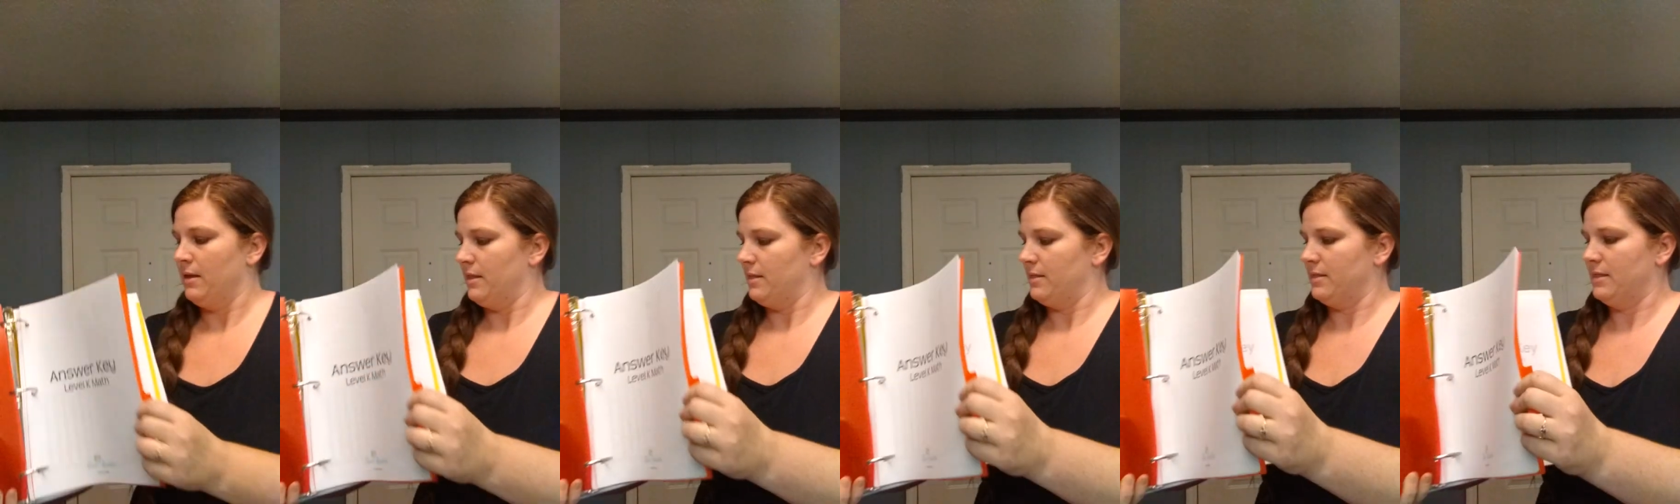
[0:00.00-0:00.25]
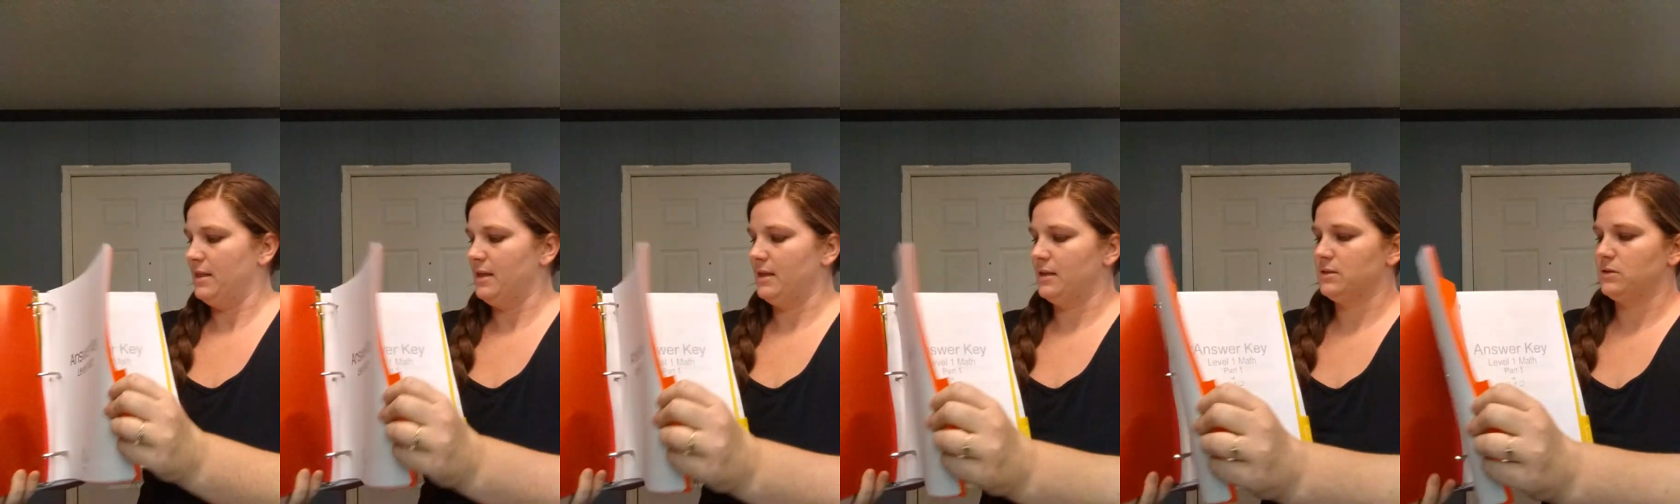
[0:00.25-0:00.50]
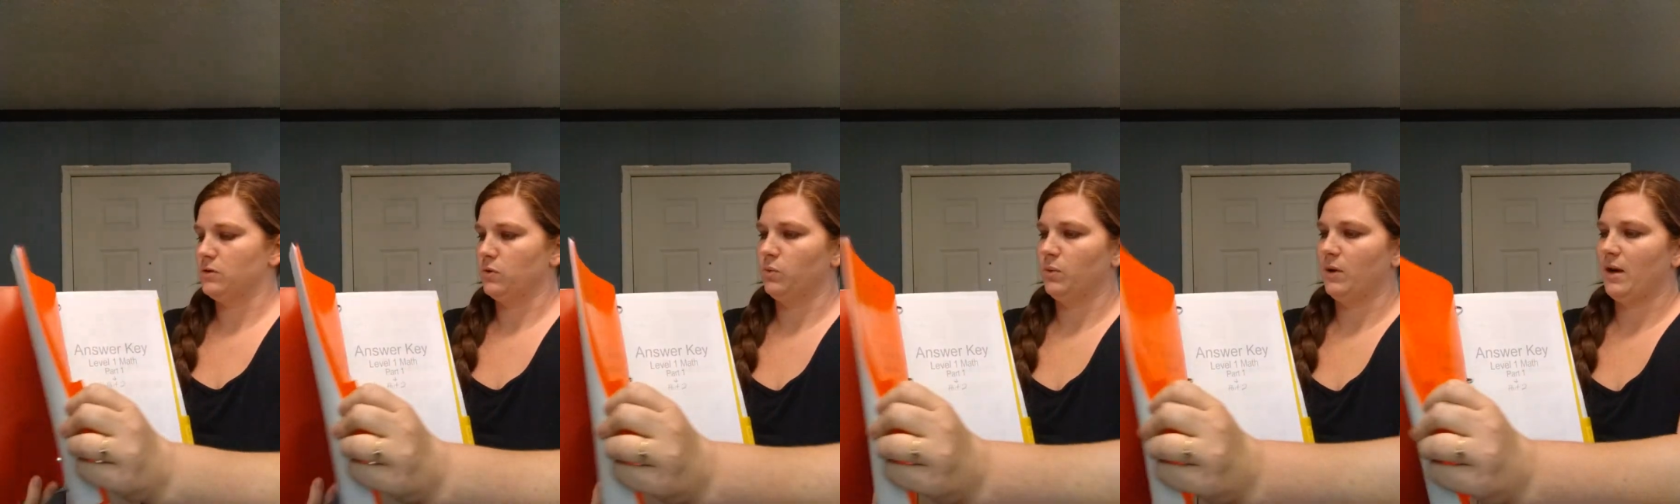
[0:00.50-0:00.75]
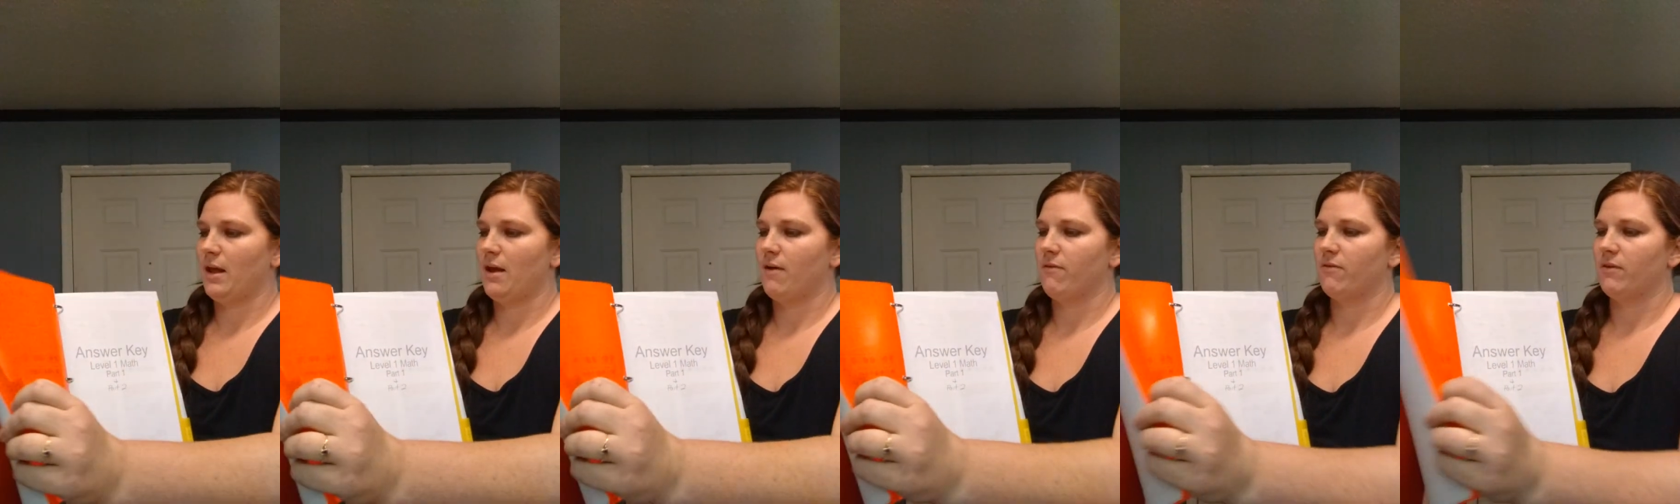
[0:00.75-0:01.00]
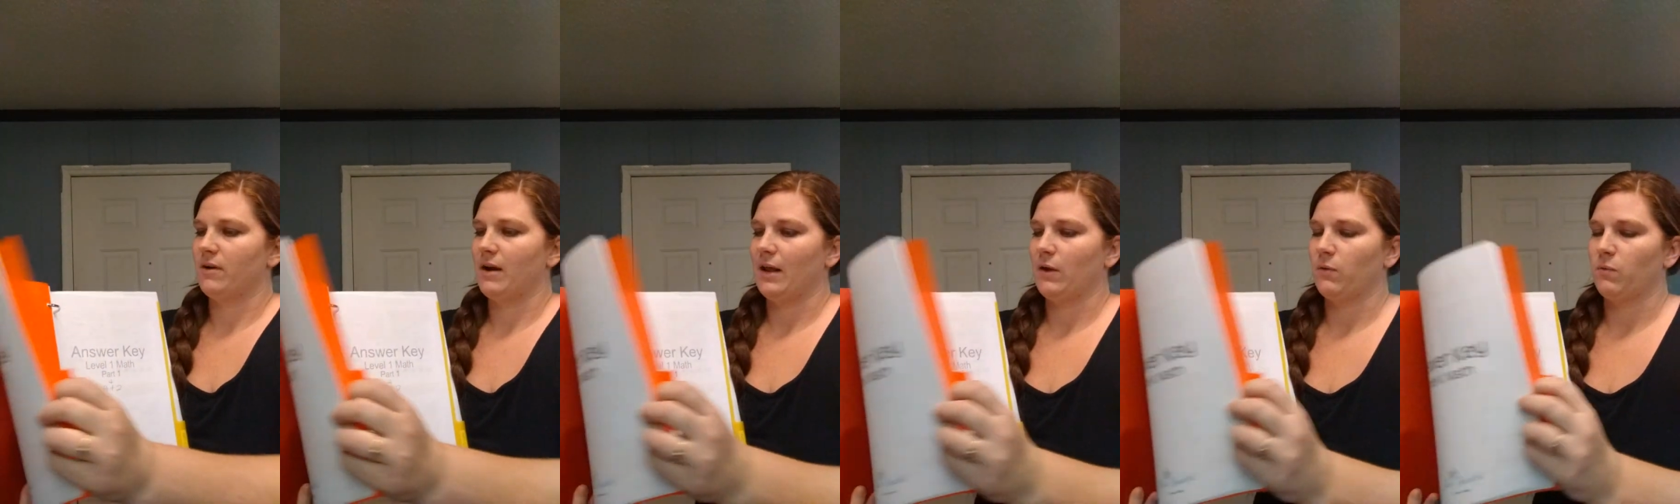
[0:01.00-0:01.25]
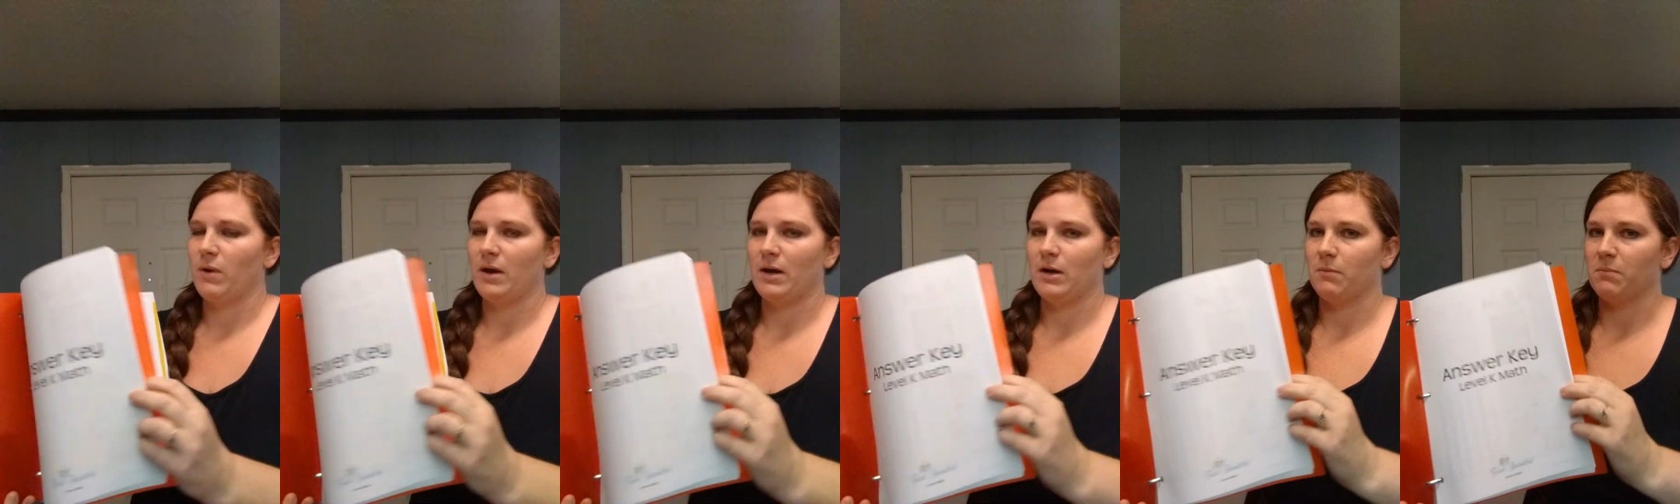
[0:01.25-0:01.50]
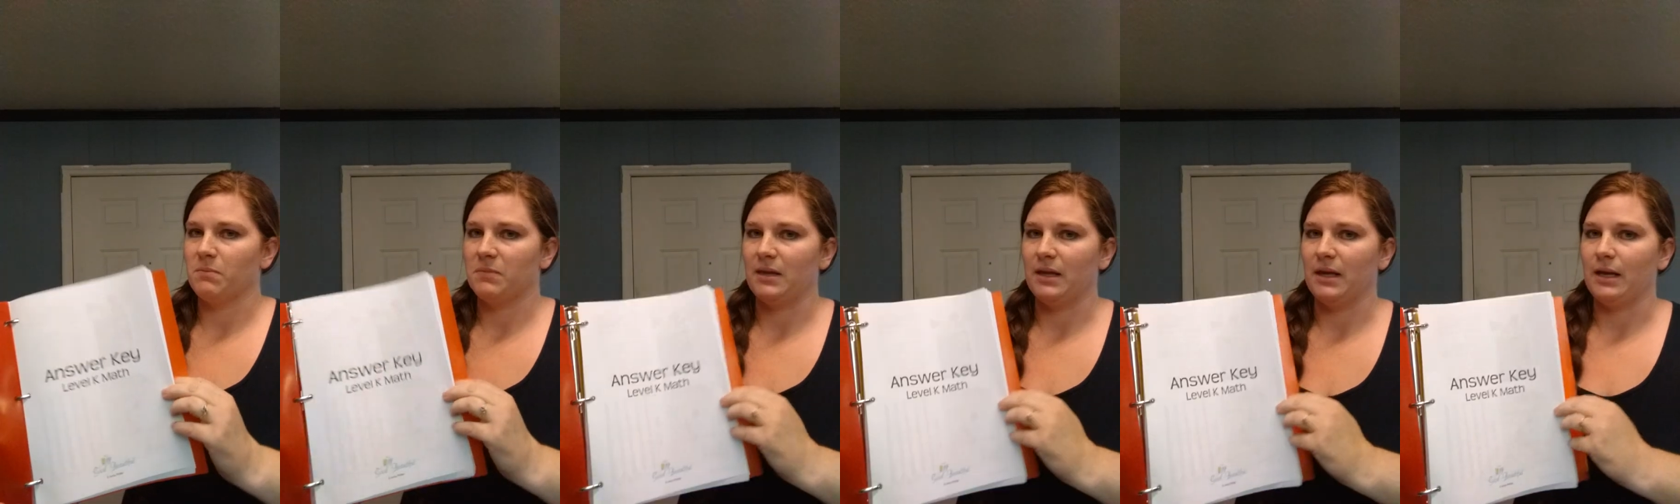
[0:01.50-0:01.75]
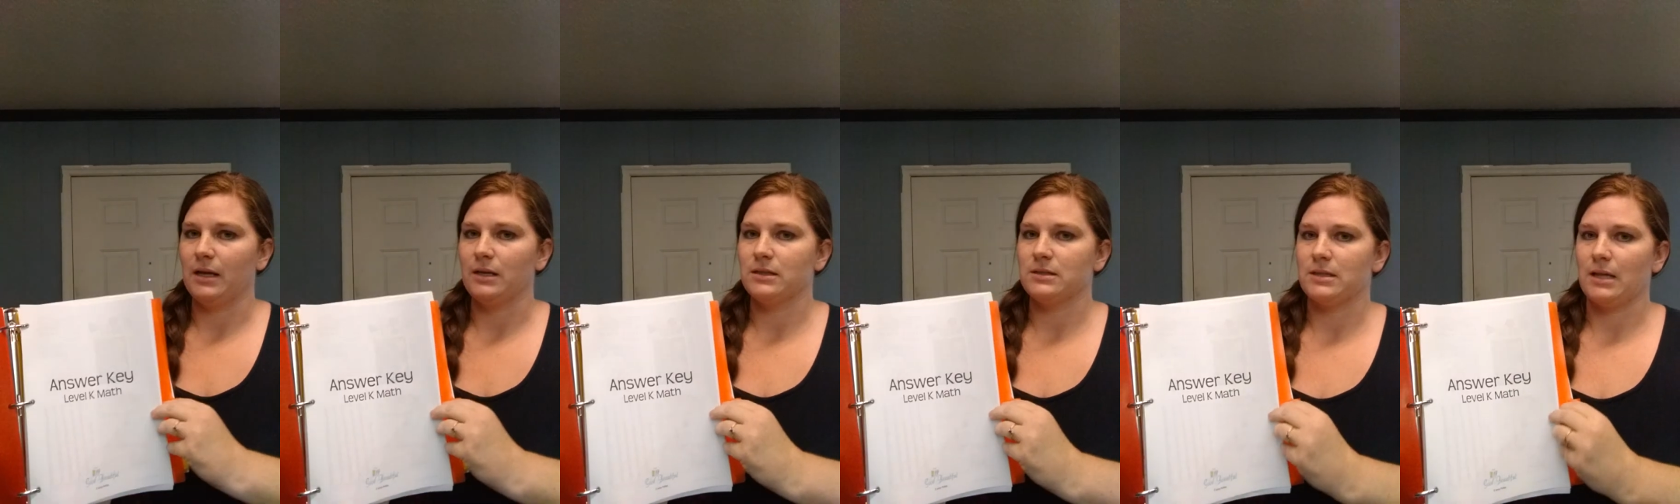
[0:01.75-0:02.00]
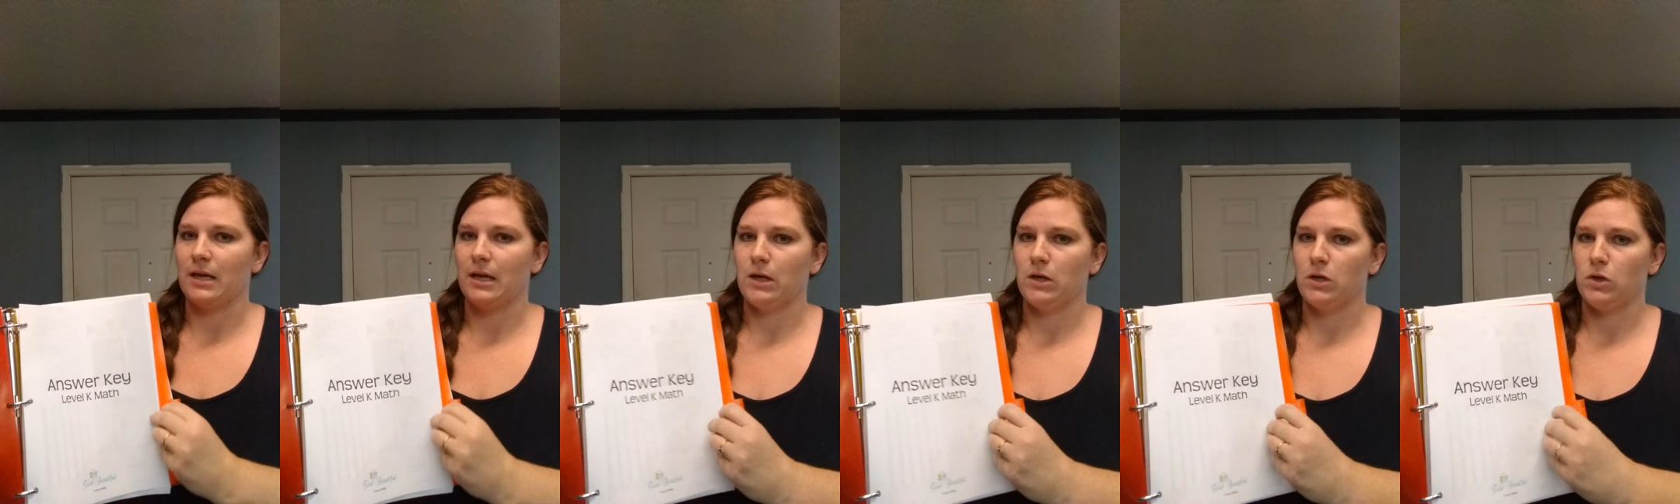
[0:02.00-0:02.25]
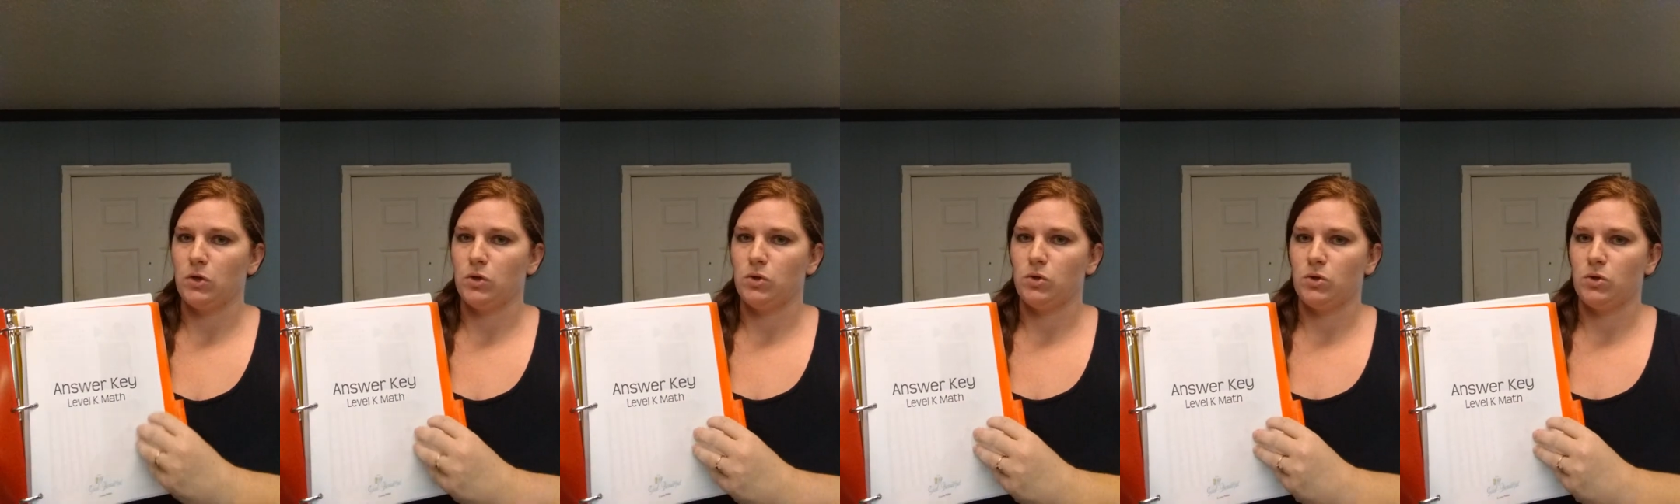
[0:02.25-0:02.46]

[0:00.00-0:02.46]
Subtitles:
this or whatever, like random things, like,